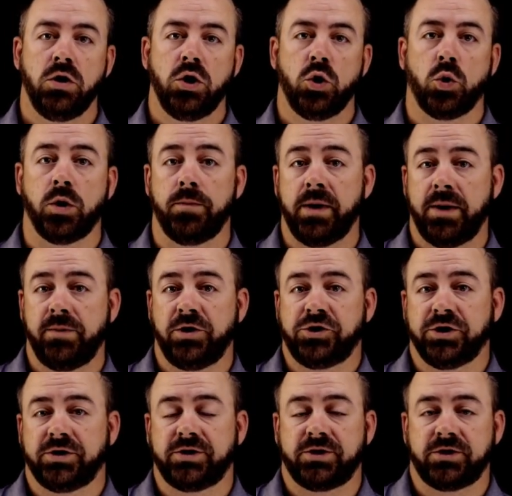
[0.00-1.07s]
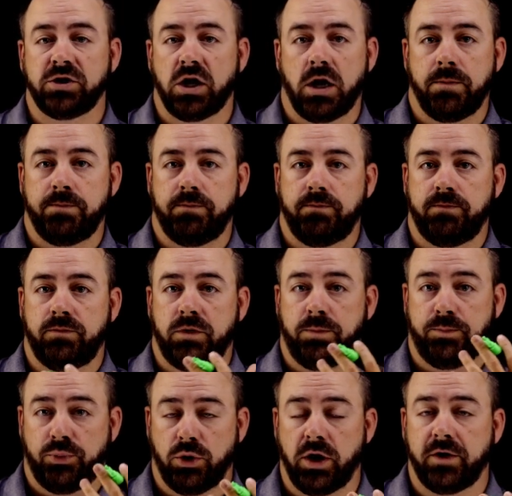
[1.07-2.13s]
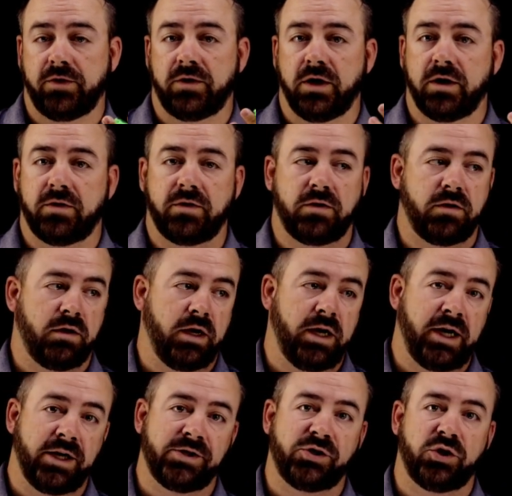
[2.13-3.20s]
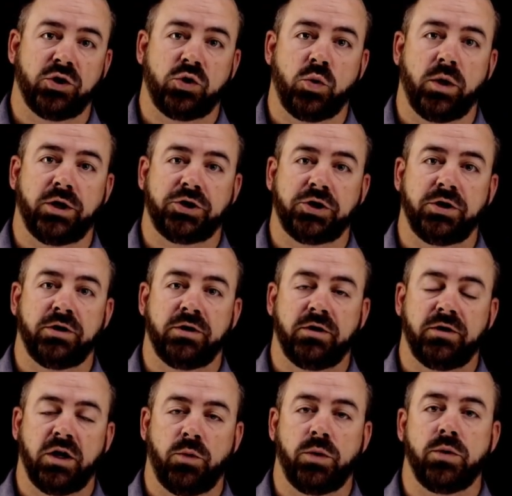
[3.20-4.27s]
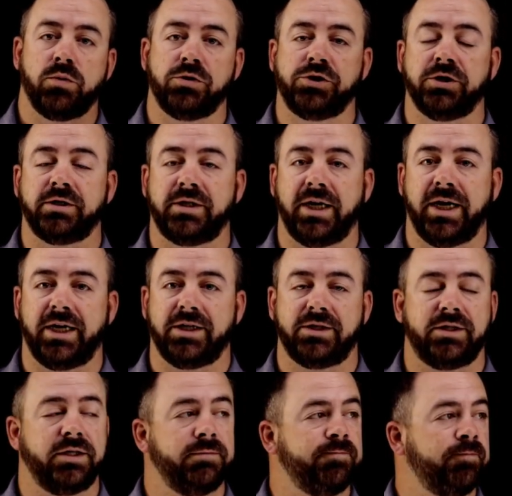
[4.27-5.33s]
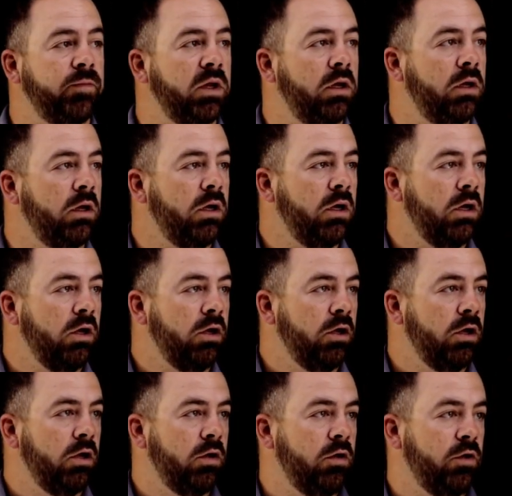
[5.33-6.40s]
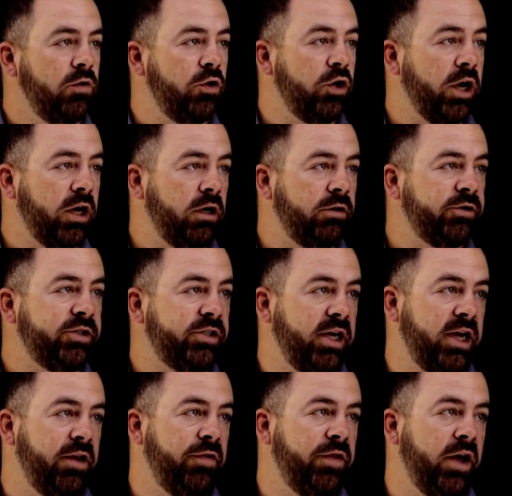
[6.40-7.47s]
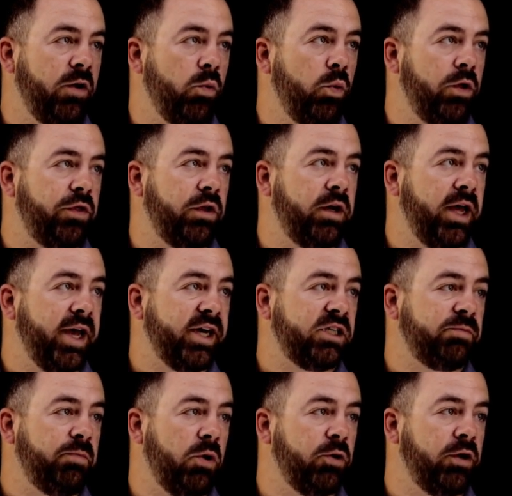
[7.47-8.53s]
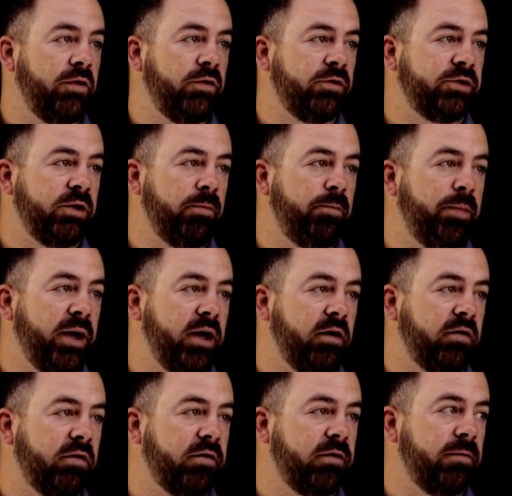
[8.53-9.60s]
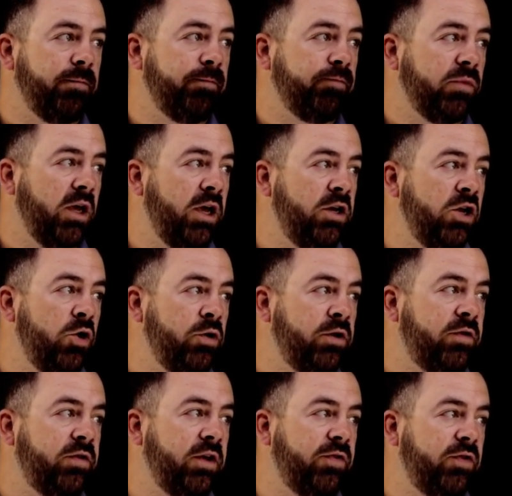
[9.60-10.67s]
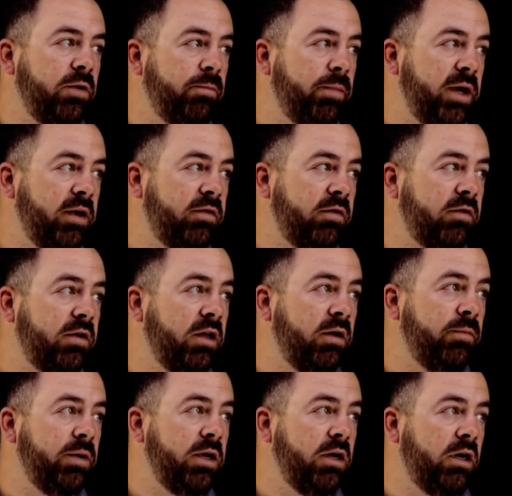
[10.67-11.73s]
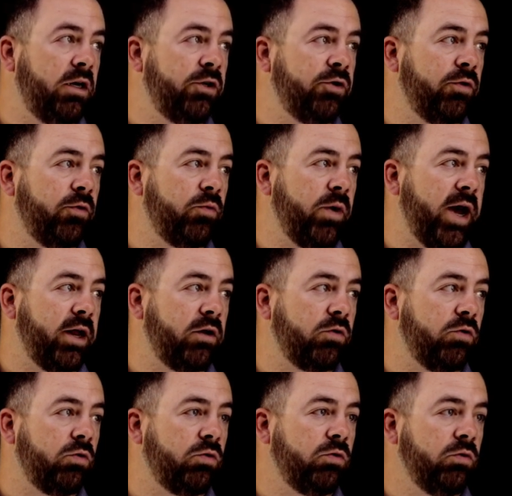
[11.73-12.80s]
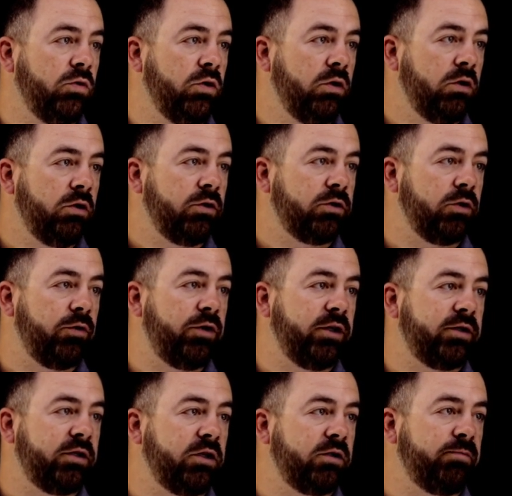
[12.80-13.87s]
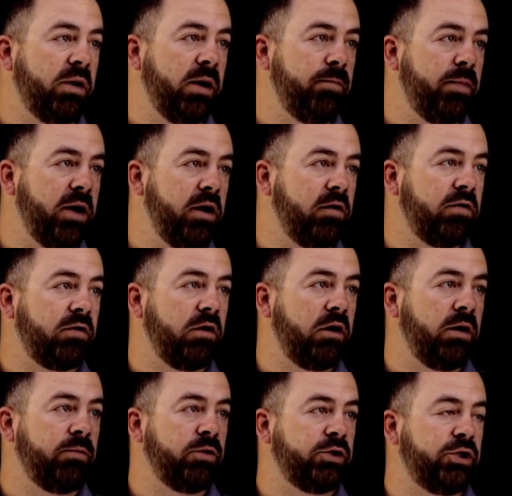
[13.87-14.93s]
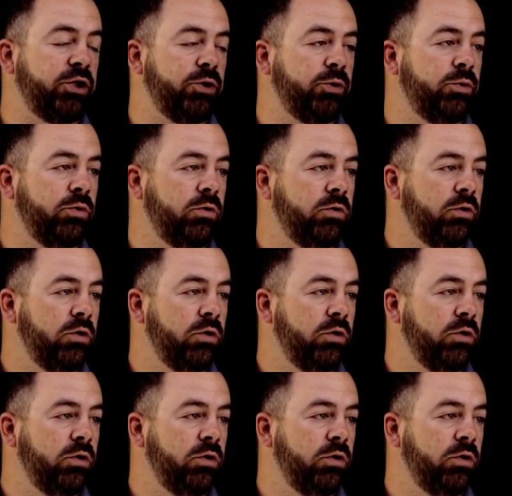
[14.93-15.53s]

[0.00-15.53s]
or maybe just stop the process and answer the question that we were just asked. So you got to understand that with an exponent, there's a base. And notice that the base is going to be under the radical. So this is my base, the number 2.